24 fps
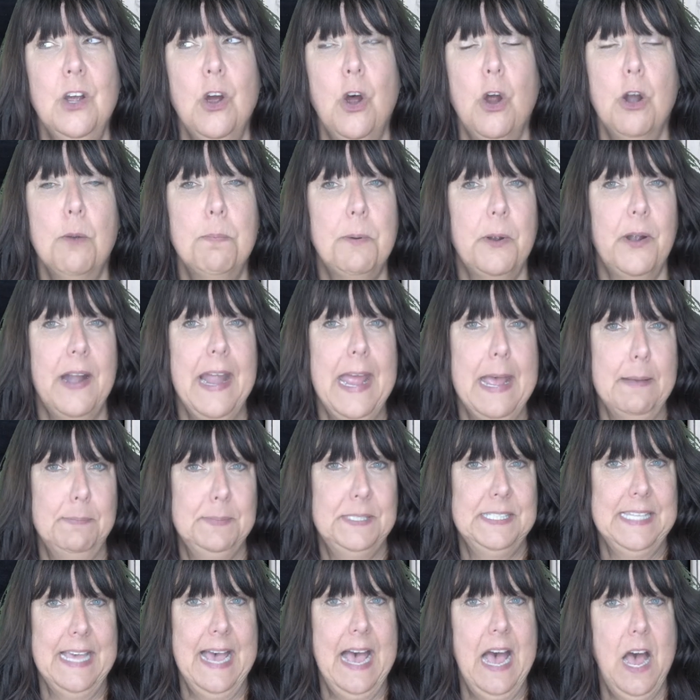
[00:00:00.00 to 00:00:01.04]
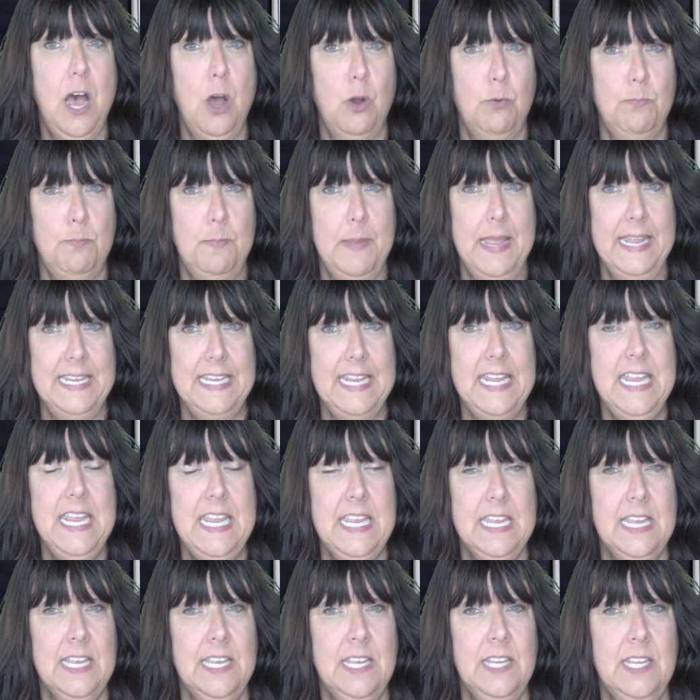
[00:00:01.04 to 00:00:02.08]
or perhaps the how
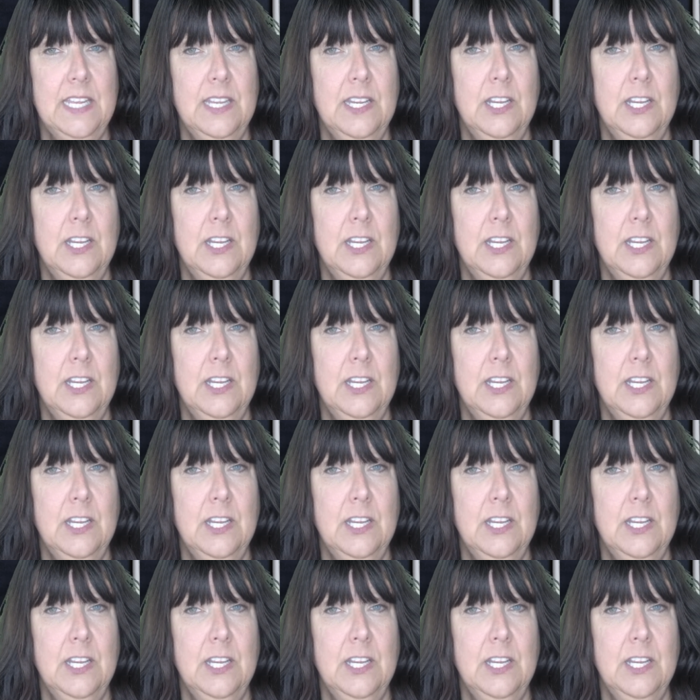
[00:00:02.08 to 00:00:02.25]
many,